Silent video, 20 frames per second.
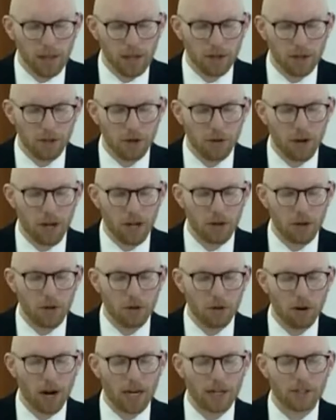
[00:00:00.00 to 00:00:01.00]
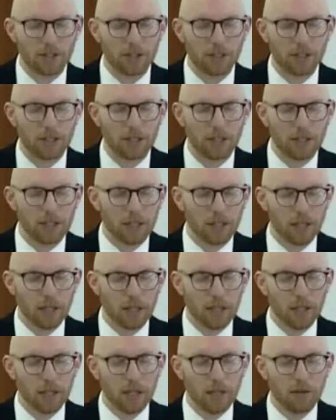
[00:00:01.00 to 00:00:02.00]
that do not know Christ.
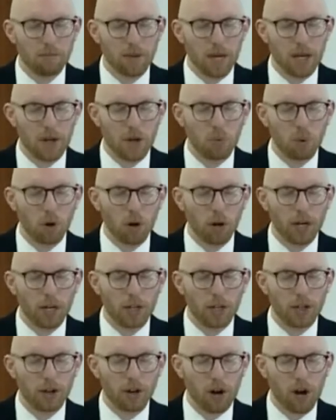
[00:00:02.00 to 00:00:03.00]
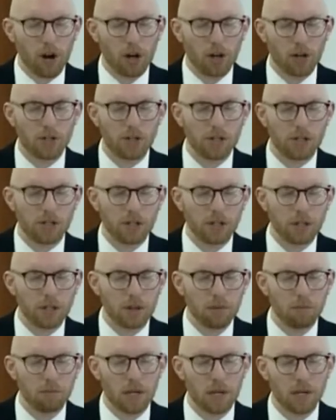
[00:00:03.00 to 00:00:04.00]
May you work in their hearts.
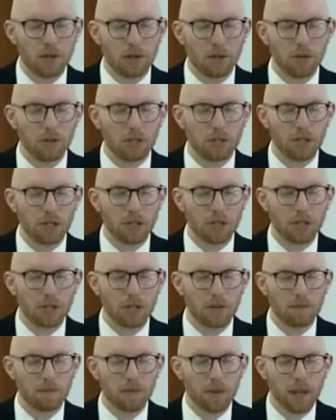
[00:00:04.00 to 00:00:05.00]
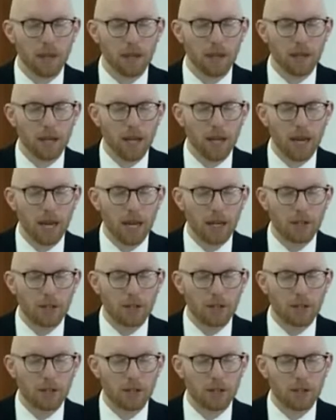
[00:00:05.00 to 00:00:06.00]
May you use us
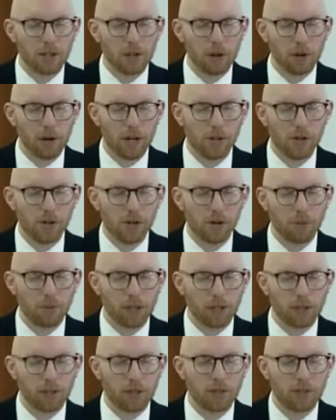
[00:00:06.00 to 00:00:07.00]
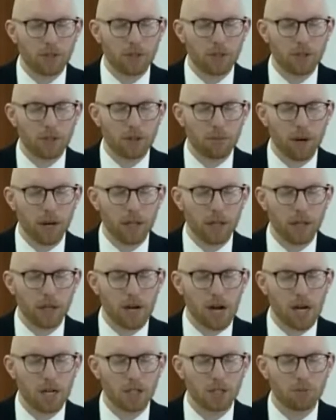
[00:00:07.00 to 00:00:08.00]
as your instruments to bring
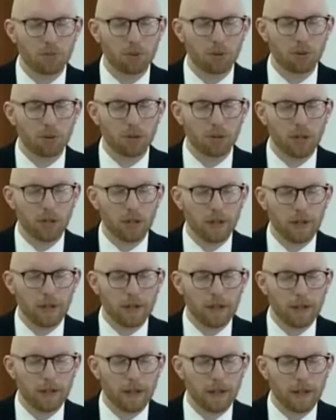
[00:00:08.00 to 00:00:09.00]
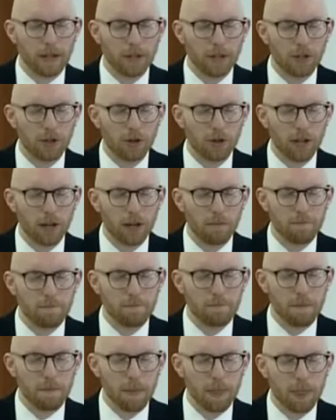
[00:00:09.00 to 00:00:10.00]
the gospel uh, to
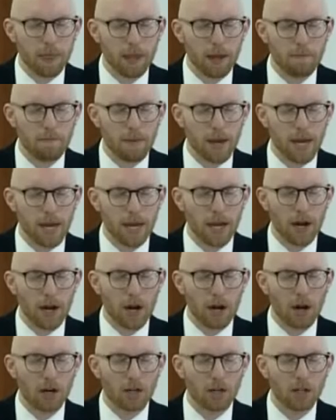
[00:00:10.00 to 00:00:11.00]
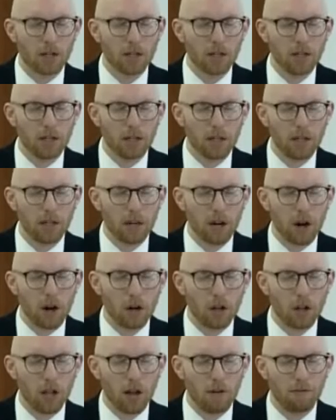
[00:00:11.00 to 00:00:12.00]
them. May our,
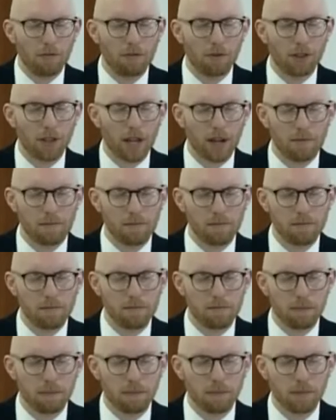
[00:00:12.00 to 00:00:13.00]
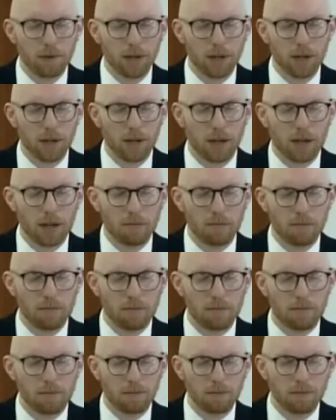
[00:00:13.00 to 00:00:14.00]
our love for them um,